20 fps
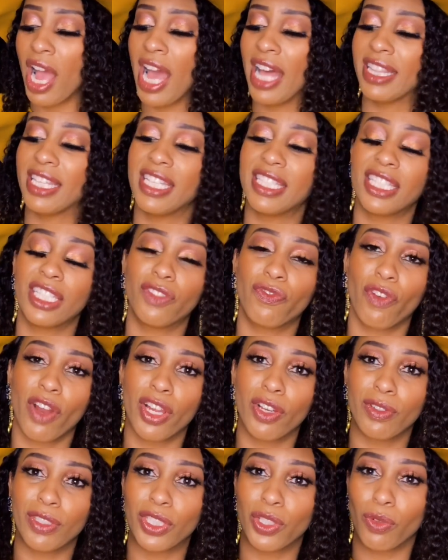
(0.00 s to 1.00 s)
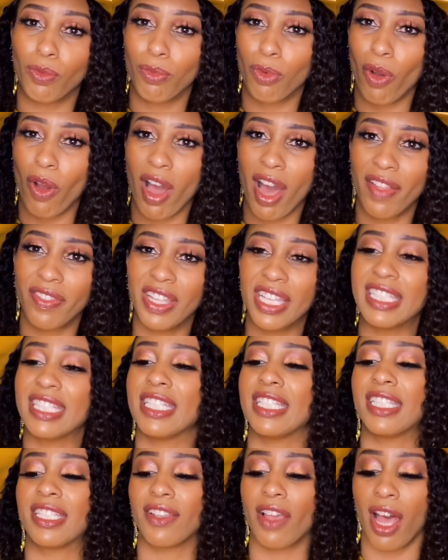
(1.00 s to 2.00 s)
This is Fragrance Du Bois. This
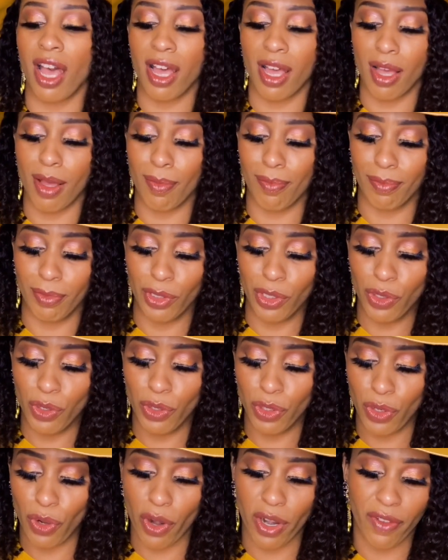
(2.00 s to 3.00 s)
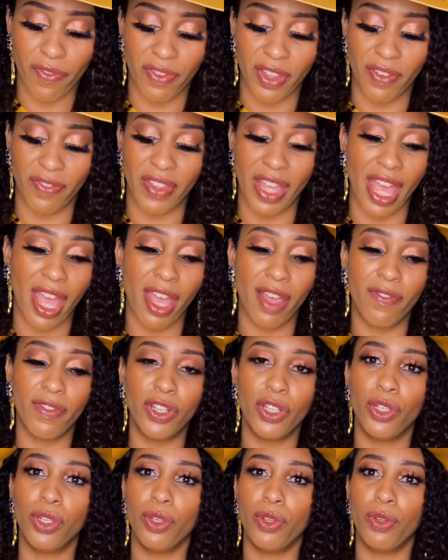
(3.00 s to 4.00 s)
is um, New York Fifth
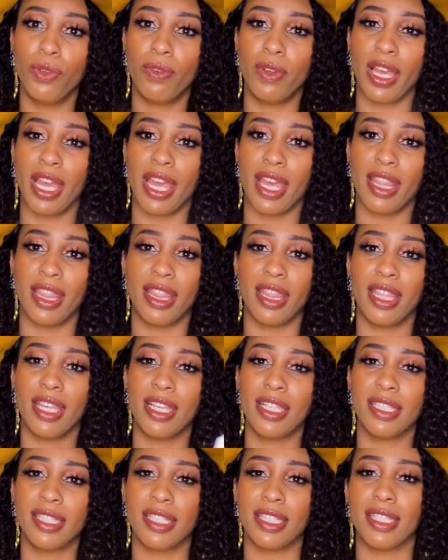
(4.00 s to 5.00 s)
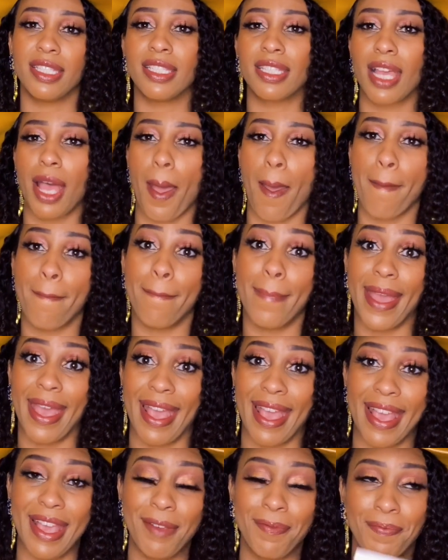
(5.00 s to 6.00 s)
Avenue. And this is
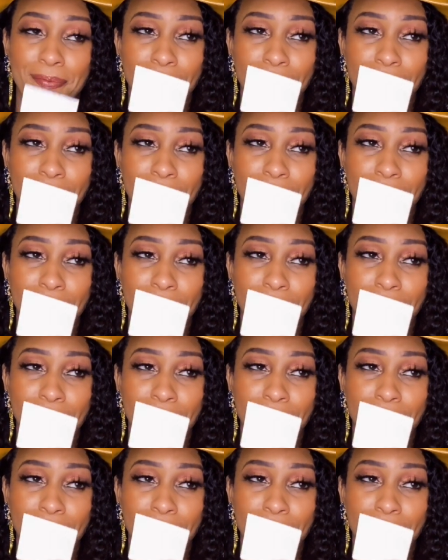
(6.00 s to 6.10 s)
Bay.